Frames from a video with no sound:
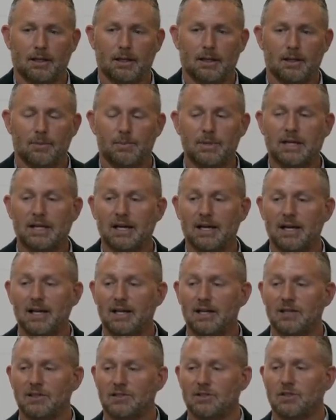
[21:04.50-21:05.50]

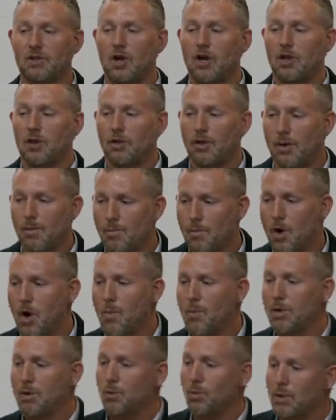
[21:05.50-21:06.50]
Because the
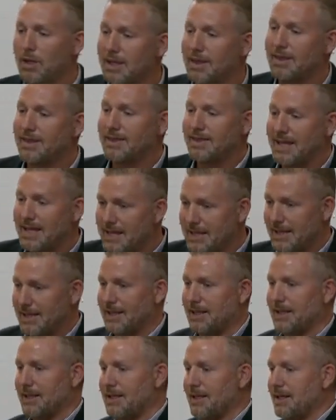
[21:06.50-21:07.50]
moment we
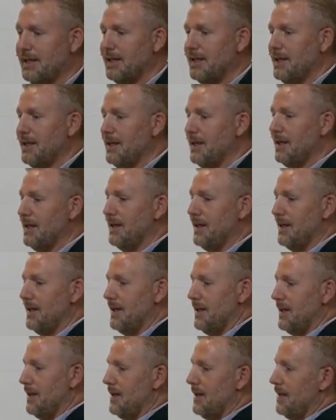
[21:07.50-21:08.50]
think
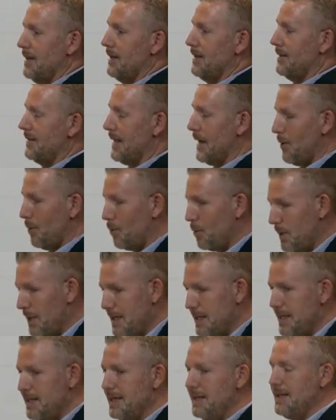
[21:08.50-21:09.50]
that
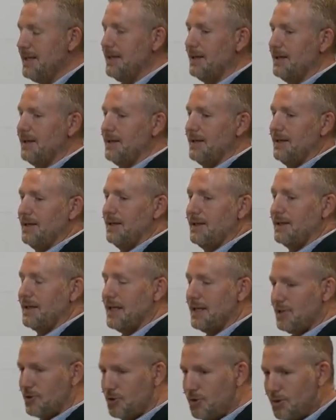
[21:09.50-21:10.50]
we
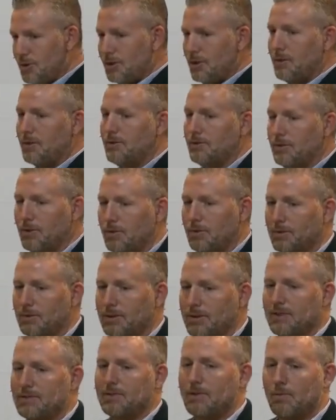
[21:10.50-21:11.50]
can do it on our own
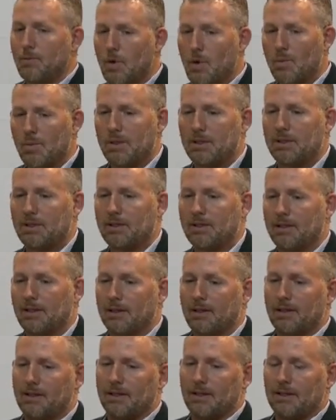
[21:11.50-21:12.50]
is the moment
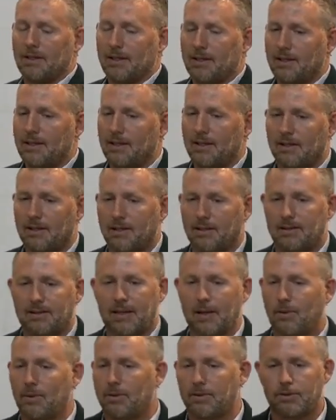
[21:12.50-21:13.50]

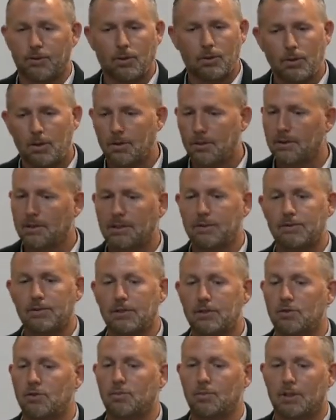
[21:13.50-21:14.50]
that we're no longer living
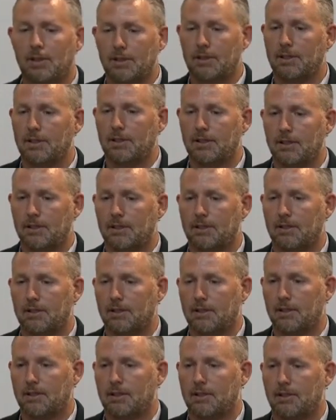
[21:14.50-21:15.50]
in humility,
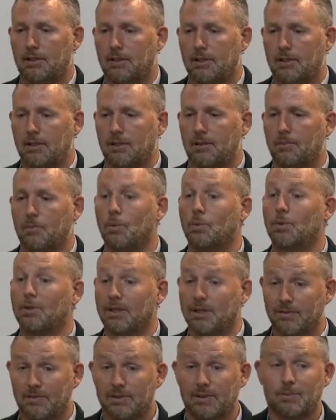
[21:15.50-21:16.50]
but we're
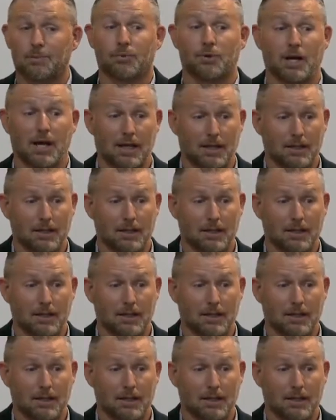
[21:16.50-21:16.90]
living in pride.